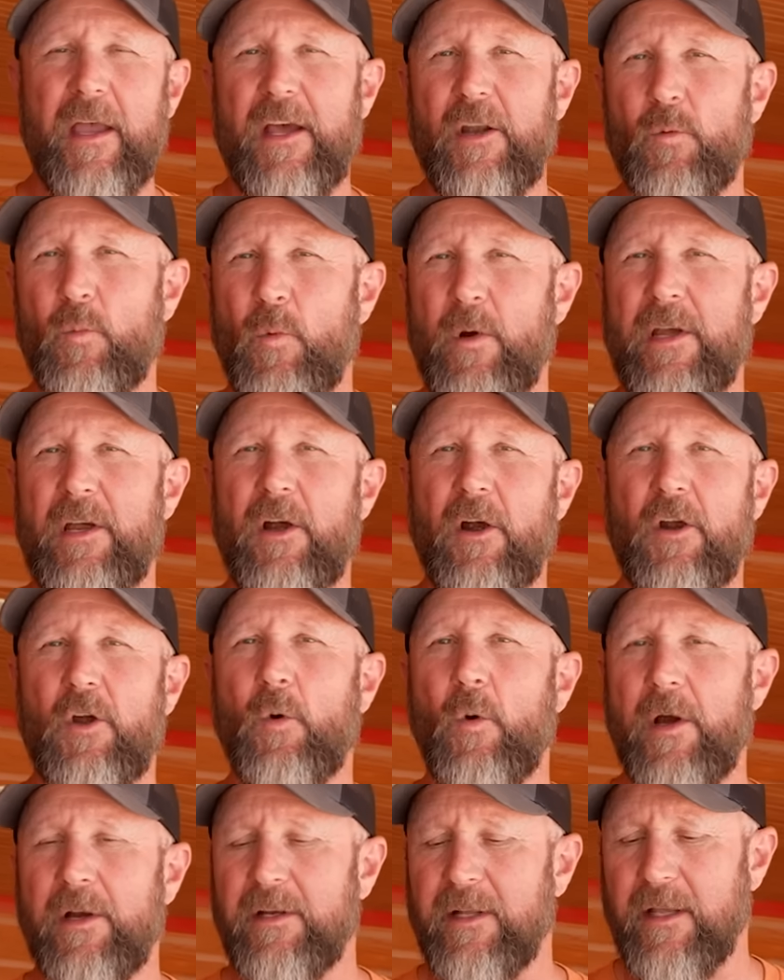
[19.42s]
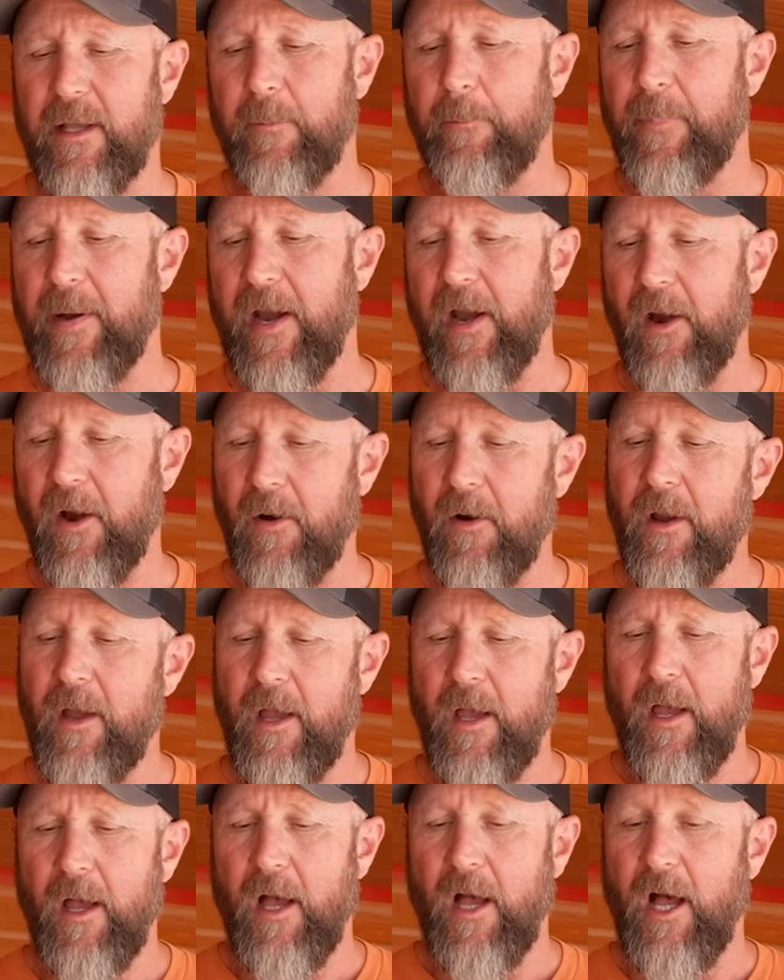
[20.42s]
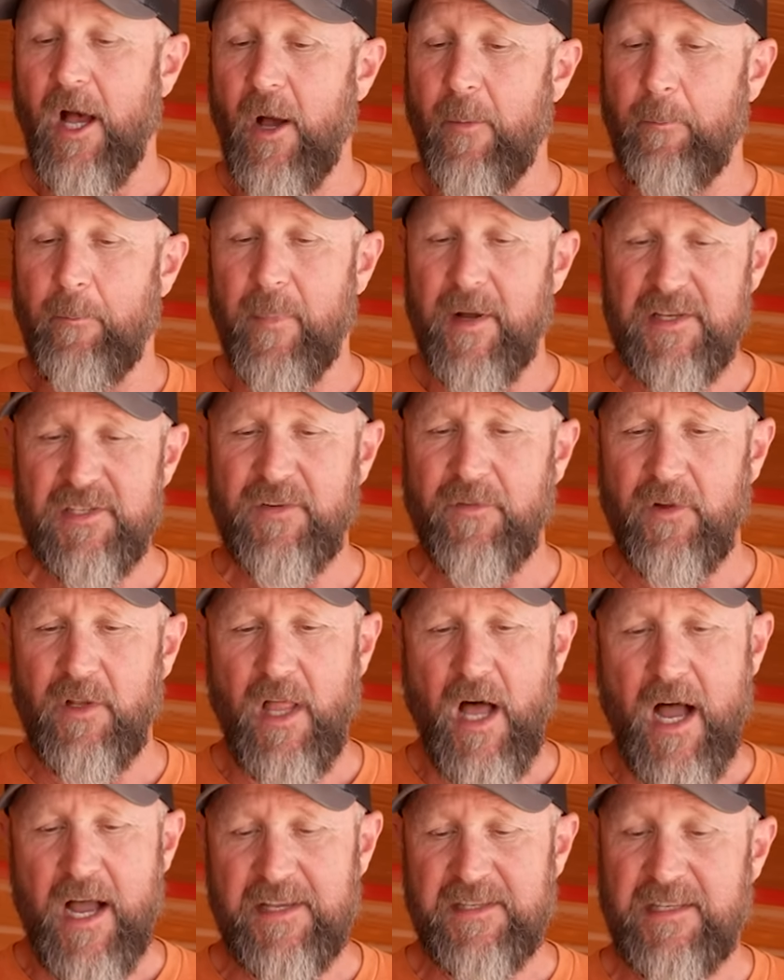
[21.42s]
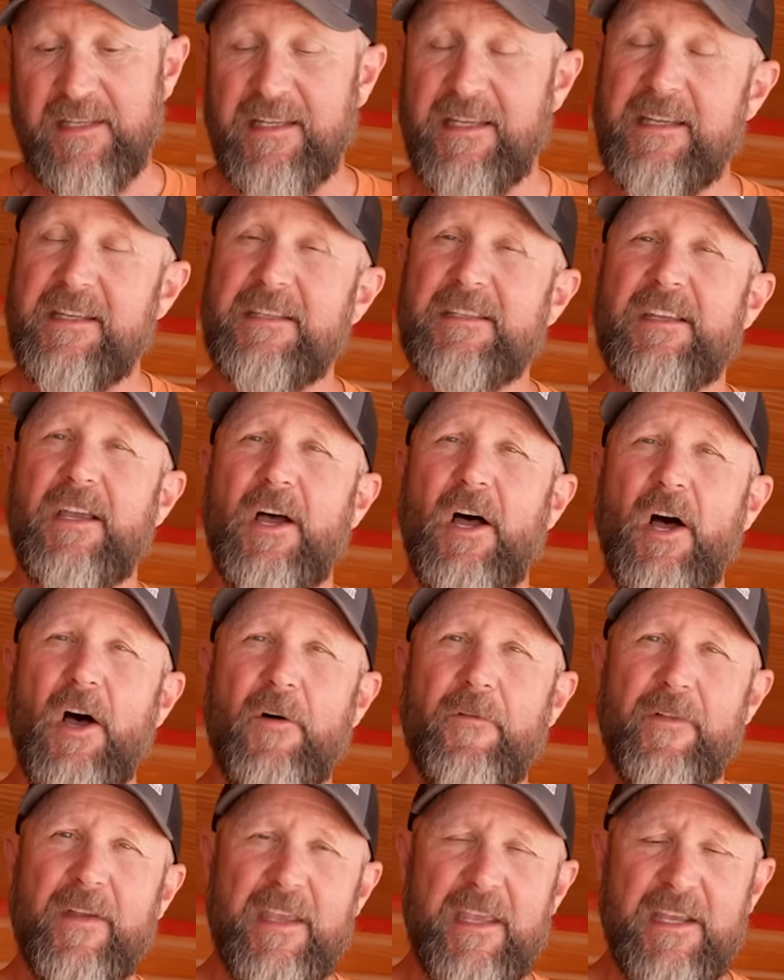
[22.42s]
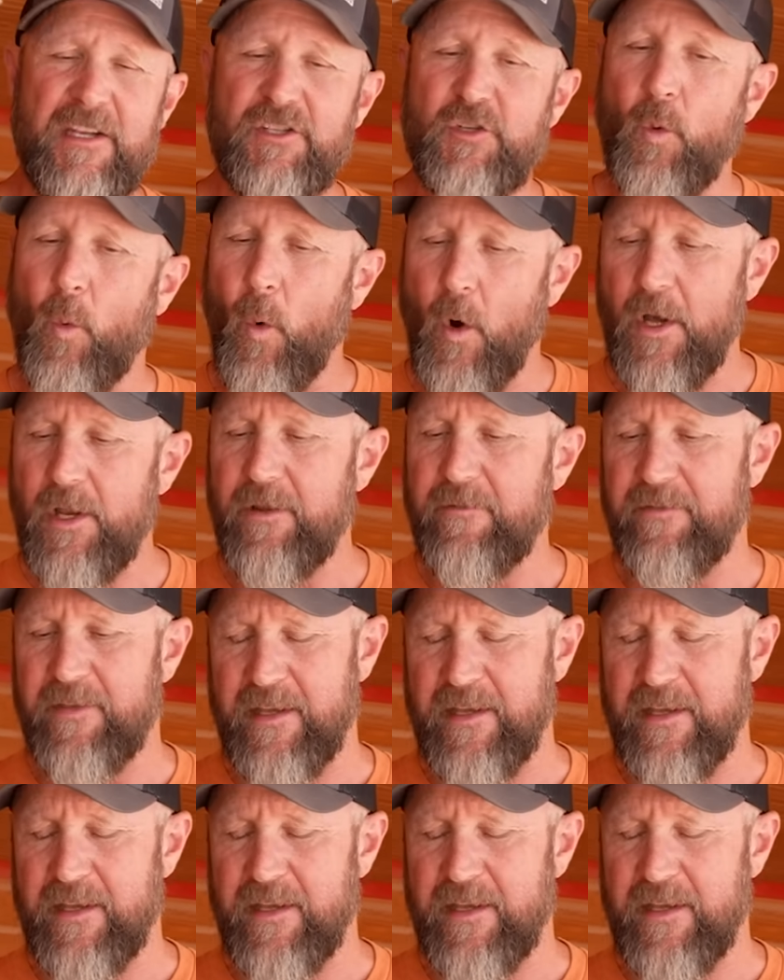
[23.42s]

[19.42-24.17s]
and we are going to compare muzzle velocities of each one of